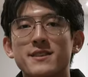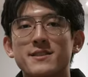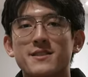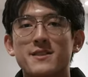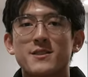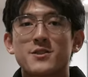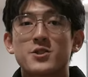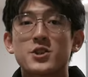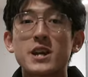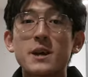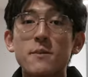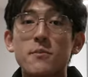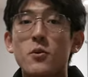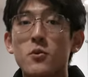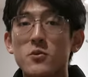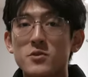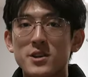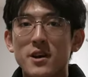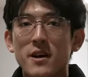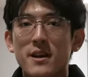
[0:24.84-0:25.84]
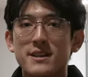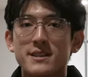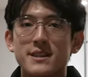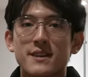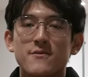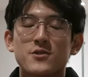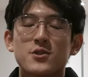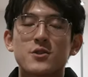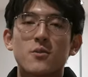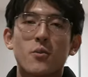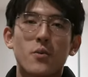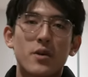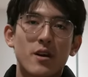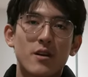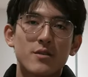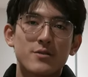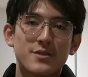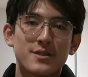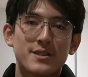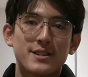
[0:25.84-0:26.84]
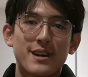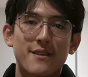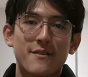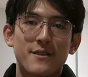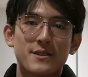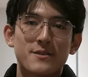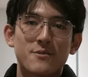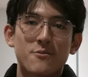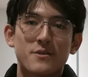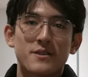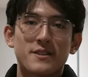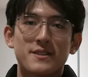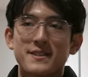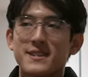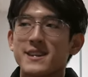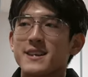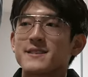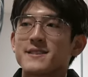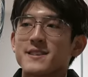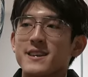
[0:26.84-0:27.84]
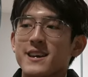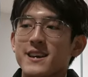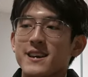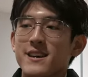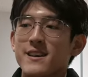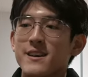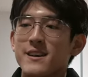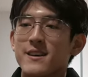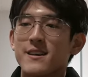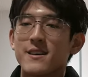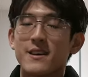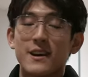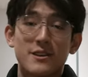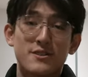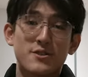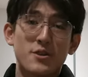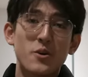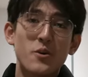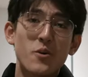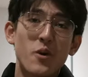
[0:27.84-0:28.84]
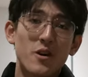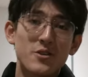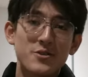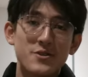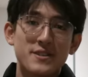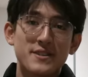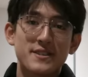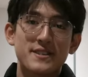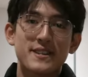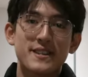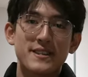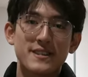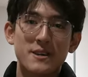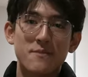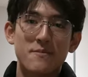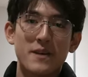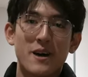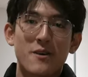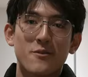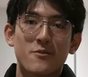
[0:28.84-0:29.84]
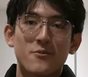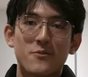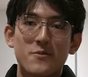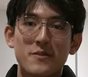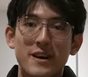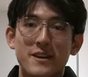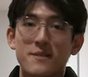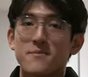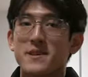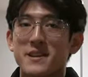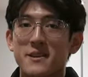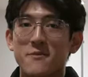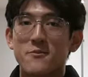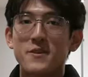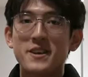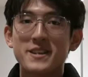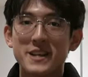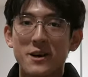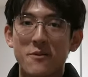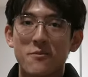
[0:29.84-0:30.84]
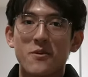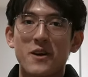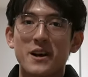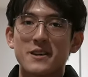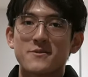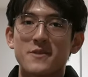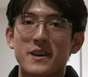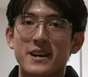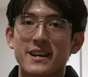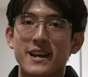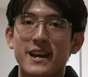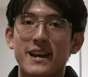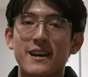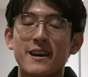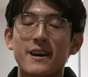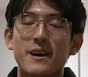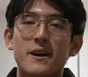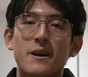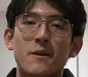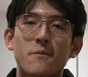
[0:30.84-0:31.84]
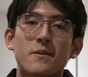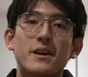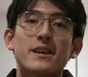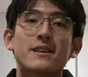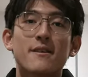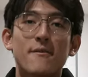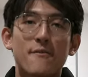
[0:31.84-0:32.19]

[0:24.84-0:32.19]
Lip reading: as a cheaper alternative to the 100 series, with the ZZ, a £260 recommended retail price racket, being the